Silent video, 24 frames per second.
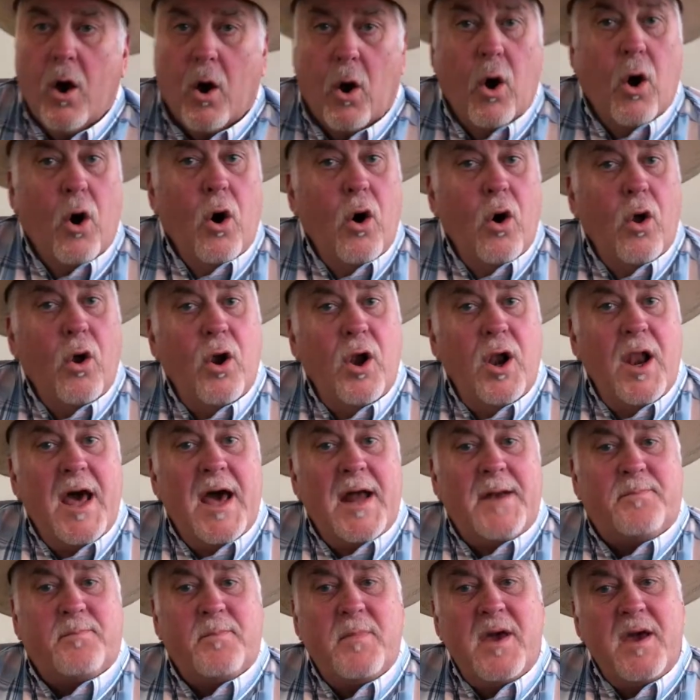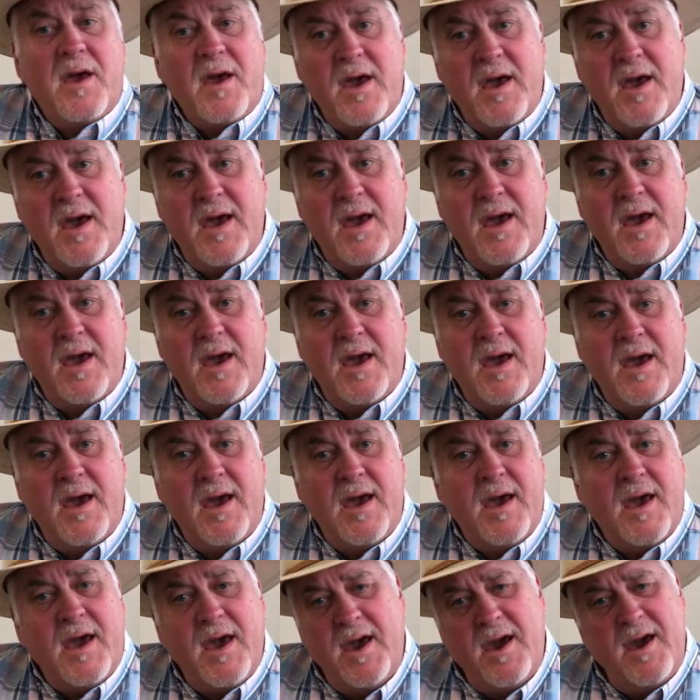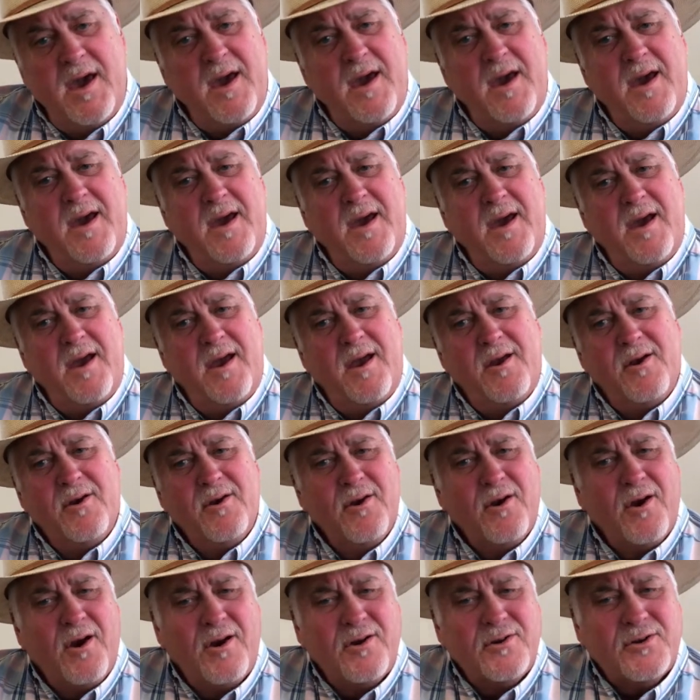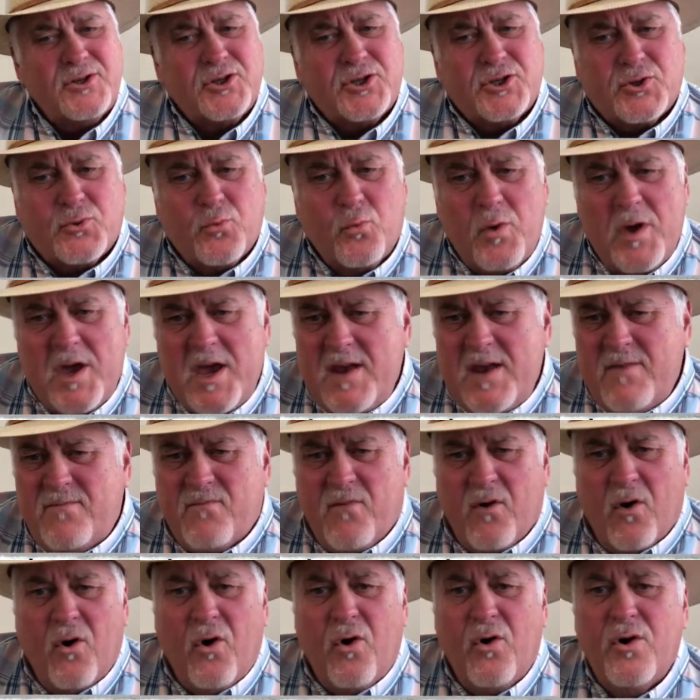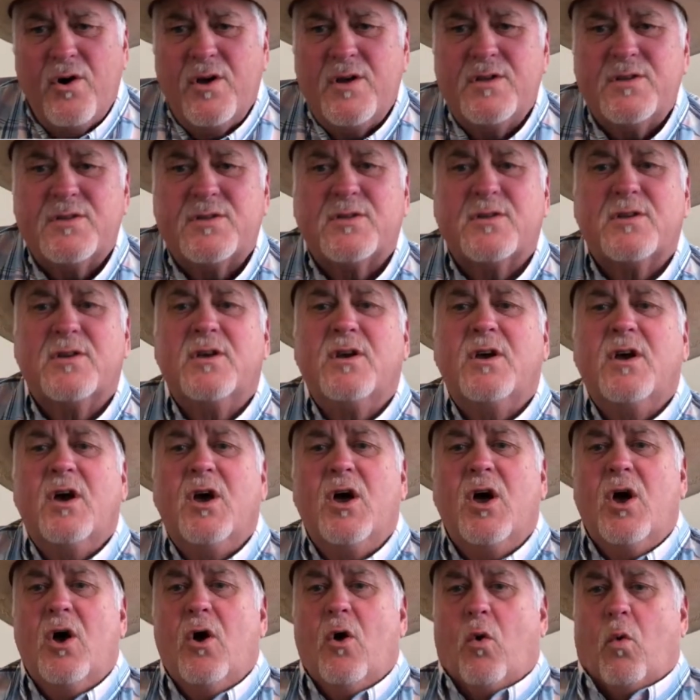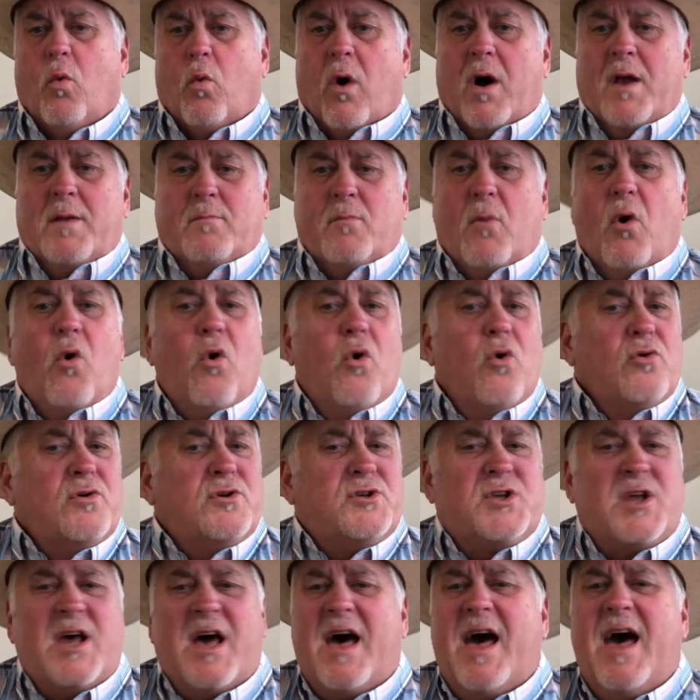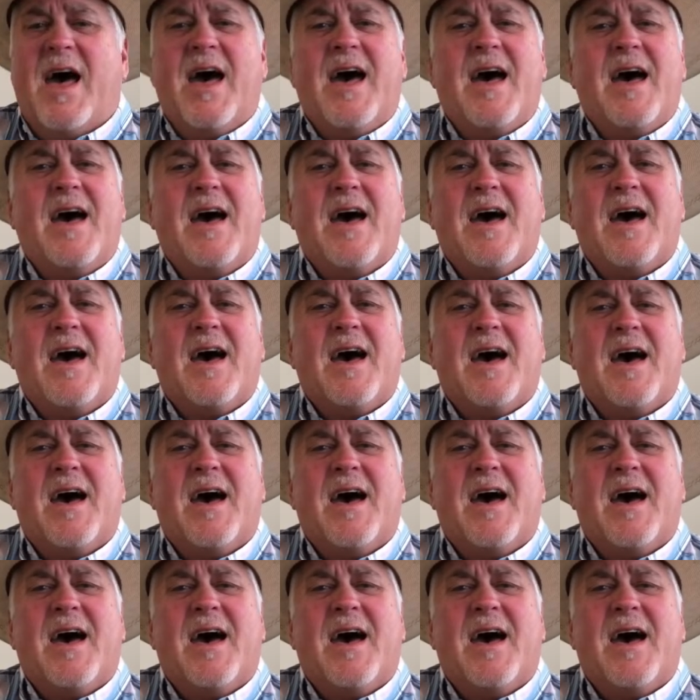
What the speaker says: Oh, let me hear her sweet voice one more time,